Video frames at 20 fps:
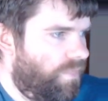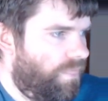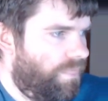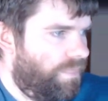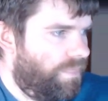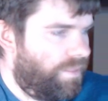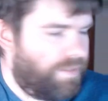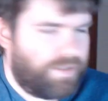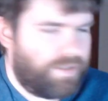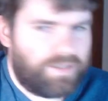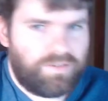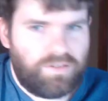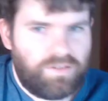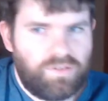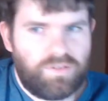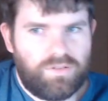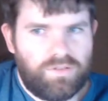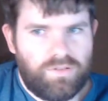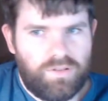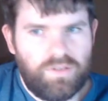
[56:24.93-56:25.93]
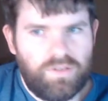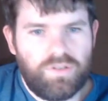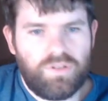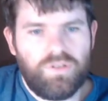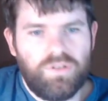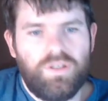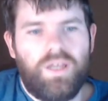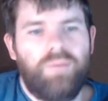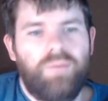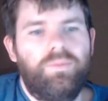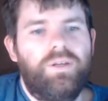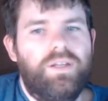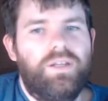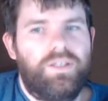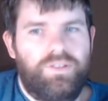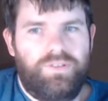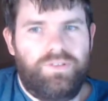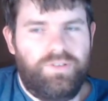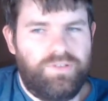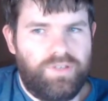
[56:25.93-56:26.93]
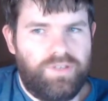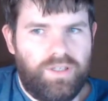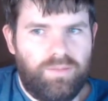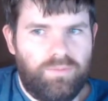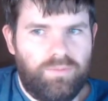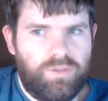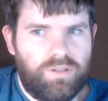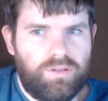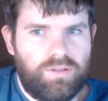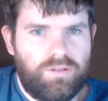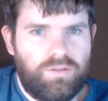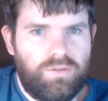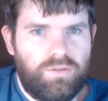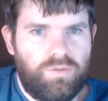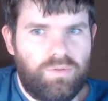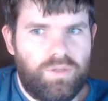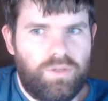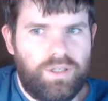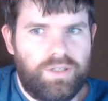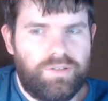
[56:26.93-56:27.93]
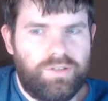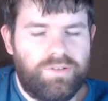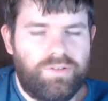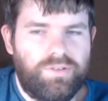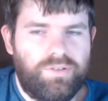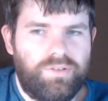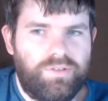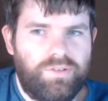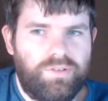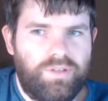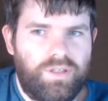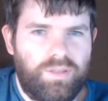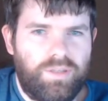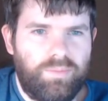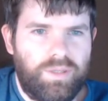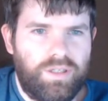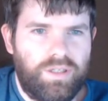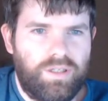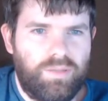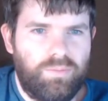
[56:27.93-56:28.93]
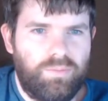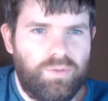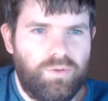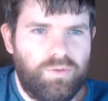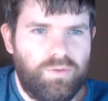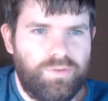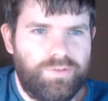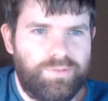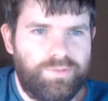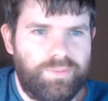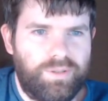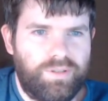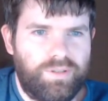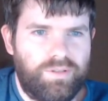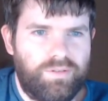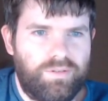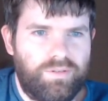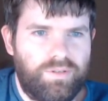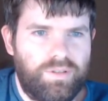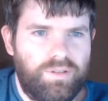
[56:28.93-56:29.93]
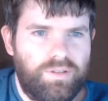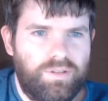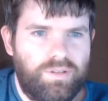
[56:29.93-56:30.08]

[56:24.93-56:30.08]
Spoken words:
Like this should emulate the same request that I made on Postman, right?